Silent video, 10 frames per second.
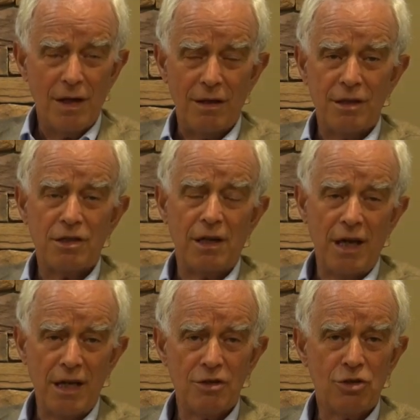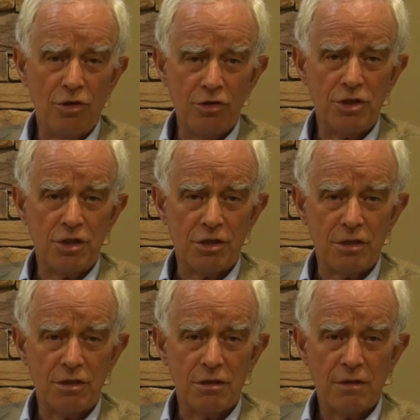in this enhanced
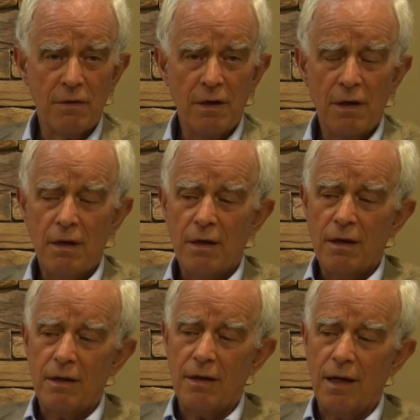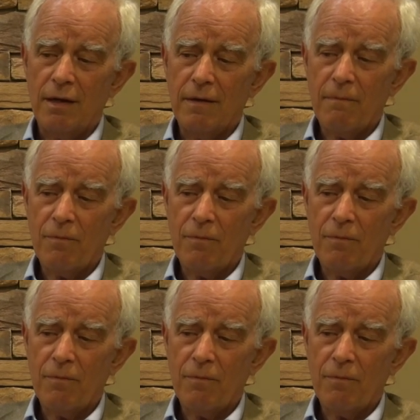consciousness, then